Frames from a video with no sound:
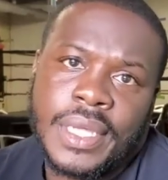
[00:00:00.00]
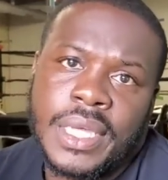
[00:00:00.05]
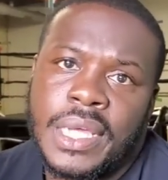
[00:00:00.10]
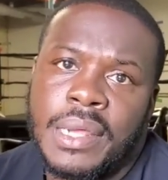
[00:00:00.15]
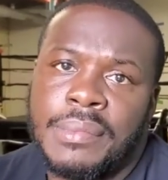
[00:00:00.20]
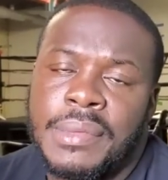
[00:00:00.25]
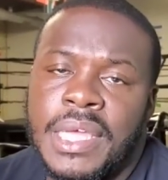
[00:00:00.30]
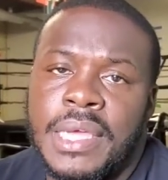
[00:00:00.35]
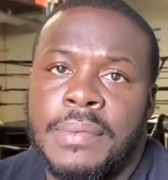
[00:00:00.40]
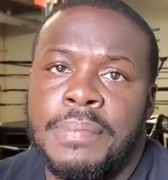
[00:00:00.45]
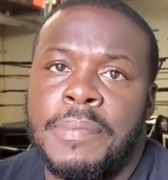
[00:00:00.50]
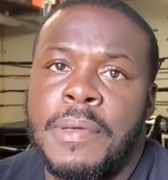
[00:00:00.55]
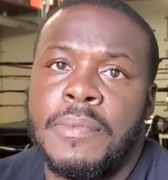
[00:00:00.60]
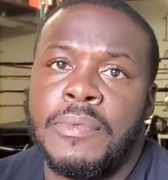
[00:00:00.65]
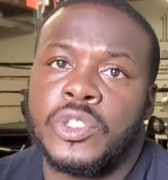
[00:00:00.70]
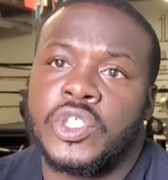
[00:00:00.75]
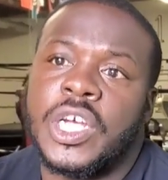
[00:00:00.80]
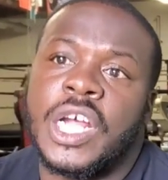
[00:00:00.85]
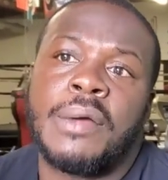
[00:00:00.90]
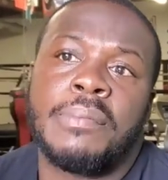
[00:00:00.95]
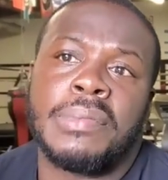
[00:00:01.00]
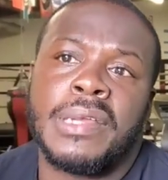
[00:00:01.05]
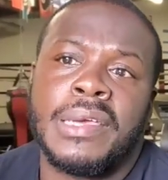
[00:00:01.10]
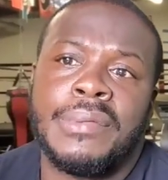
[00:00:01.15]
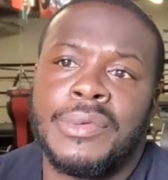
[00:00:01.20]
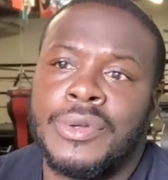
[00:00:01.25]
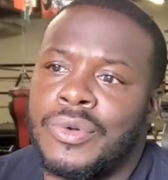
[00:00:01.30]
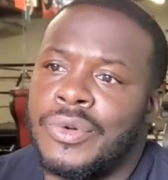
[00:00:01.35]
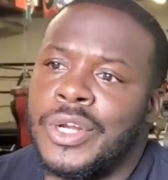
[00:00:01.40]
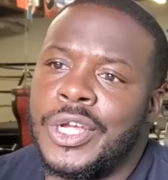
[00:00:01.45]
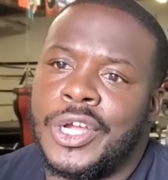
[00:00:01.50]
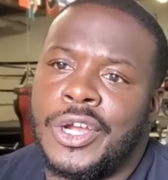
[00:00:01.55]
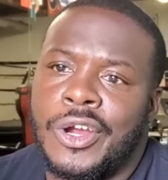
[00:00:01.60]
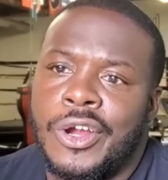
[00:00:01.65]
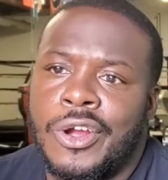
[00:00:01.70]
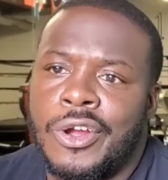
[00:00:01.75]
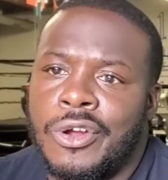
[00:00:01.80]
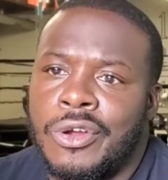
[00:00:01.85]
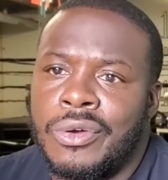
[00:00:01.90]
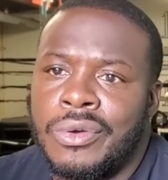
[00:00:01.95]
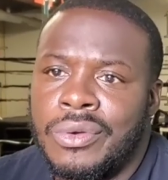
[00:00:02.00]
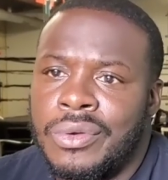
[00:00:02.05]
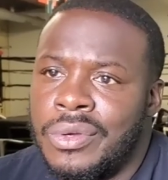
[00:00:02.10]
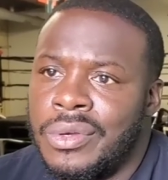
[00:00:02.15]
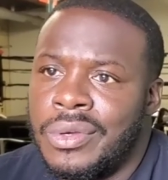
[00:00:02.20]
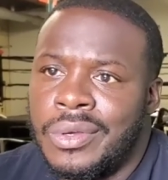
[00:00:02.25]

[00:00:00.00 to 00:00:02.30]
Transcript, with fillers: You know I mean? People trying to blame it on the girl,